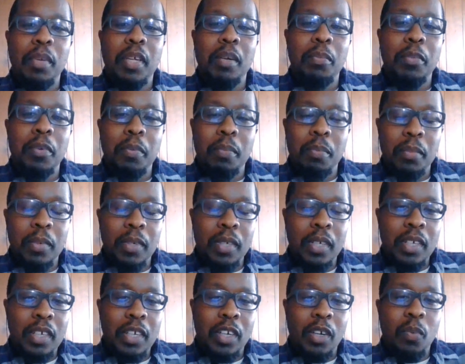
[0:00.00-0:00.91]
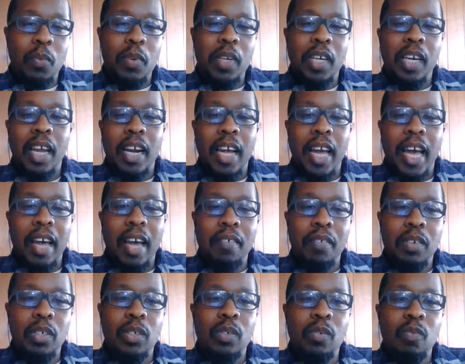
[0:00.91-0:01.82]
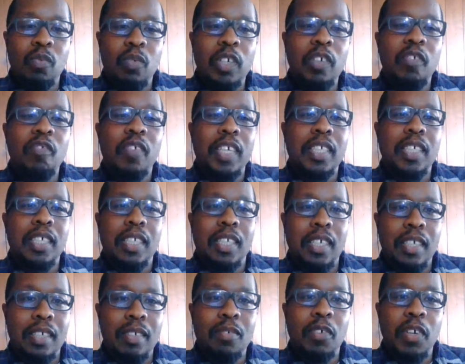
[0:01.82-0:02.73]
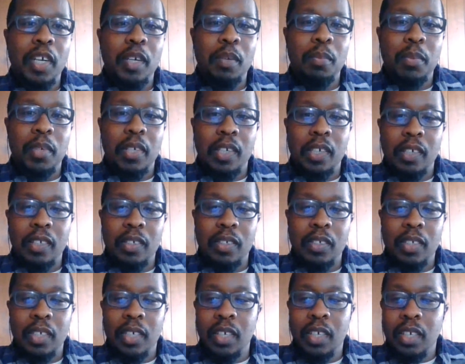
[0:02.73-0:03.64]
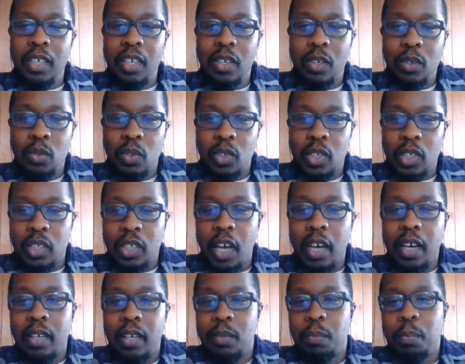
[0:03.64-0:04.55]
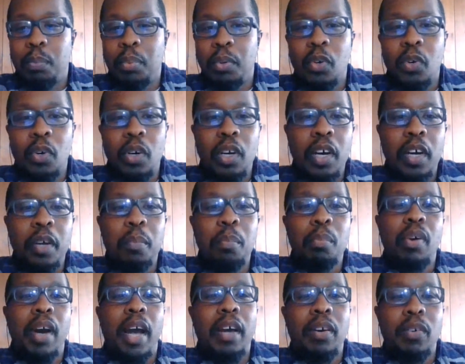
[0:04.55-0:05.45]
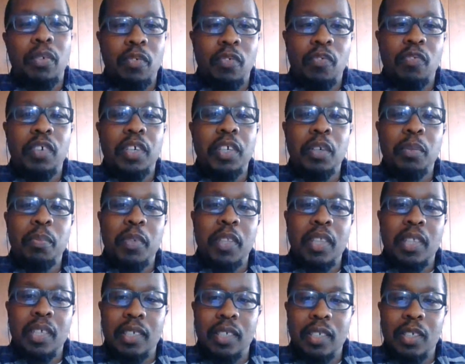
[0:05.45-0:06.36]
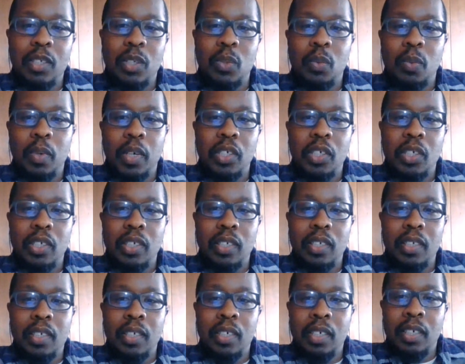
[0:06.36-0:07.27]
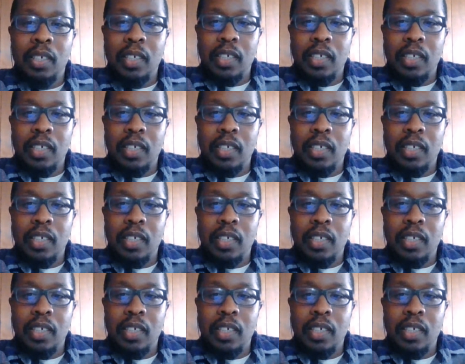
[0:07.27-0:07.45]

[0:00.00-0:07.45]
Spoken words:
the minimum, we kind of have to revisit it, right? Because just pure unbridled freedom in this situation